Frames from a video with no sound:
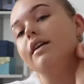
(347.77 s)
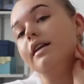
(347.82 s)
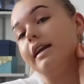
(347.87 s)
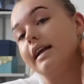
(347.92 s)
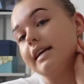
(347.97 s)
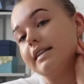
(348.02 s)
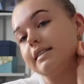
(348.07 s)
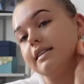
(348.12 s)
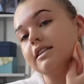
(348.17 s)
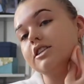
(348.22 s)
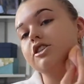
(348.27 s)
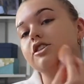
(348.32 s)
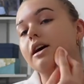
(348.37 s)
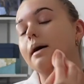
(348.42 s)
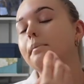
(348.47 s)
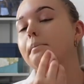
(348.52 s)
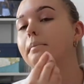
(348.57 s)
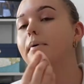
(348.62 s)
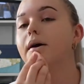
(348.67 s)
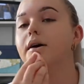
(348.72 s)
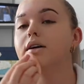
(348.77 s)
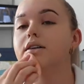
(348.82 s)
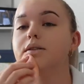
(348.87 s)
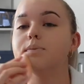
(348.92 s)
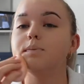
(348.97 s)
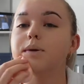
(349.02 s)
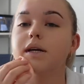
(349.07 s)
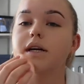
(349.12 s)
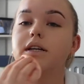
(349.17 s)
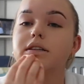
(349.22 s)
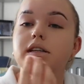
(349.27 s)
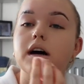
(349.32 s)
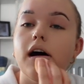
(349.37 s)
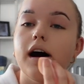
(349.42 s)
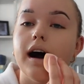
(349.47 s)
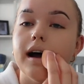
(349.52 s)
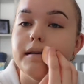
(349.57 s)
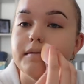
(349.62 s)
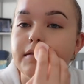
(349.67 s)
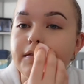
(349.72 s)
the knitted jumpers because
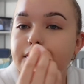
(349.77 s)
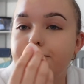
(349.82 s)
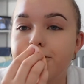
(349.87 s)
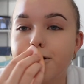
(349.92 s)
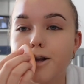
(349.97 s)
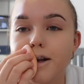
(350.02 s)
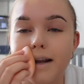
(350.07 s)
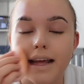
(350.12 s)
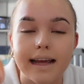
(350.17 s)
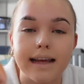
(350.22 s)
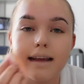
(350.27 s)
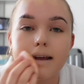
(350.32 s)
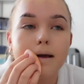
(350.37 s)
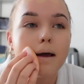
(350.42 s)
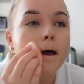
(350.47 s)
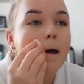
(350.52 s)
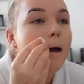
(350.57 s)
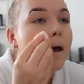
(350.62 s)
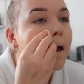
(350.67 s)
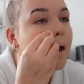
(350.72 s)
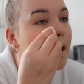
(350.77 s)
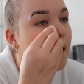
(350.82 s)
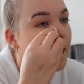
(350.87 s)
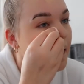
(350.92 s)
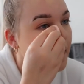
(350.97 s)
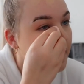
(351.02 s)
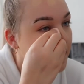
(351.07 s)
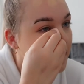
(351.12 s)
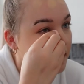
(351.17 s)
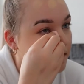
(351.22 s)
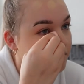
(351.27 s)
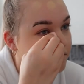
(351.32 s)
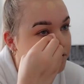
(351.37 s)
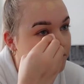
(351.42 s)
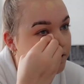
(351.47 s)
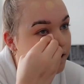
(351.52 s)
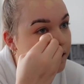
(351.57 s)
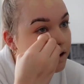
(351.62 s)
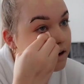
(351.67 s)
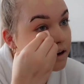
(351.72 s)
I'm fully here
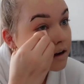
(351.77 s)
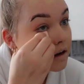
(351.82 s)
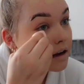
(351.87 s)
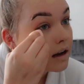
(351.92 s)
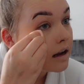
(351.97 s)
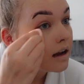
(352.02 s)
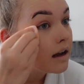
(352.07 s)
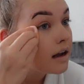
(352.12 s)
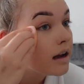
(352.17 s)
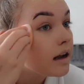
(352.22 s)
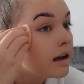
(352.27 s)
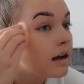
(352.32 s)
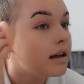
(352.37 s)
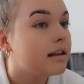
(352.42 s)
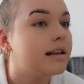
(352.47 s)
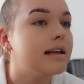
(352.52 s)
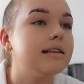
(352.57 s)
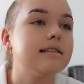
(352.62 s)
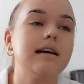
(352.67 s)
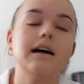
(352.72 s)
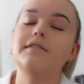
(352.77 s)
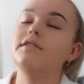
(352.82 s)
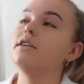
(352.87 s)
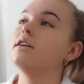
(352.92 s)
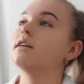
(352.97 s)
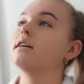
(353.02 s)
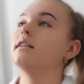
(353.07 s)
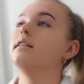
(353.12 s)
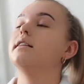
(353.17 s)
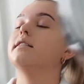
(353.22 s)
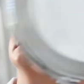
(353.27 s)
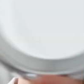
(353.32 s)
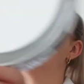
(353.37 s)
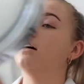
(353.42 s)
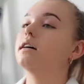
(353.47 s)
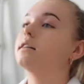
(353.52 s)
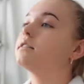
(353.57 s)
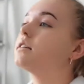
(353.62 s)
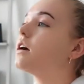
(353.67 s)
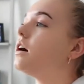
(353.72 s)
for it. Let's have a look in this
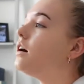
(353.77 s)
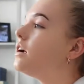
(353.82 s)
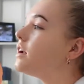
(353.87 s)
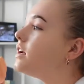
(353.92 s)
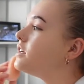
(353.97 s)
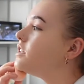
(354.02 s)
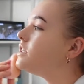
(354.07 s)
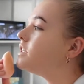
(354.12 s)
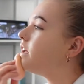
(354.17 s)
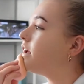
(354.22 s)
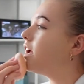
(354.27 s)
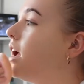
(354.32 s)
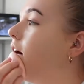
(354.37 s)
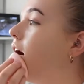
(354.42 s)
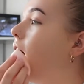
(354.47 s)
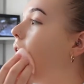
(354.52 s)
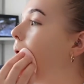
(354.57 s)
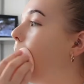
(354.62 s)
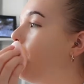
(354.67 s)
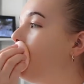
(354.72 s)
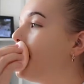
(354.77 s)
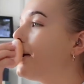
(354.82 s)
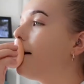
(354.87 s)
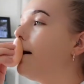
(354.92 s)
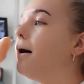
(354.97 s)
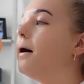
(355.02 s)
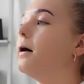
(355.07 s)
light because I can't actually see. Oh my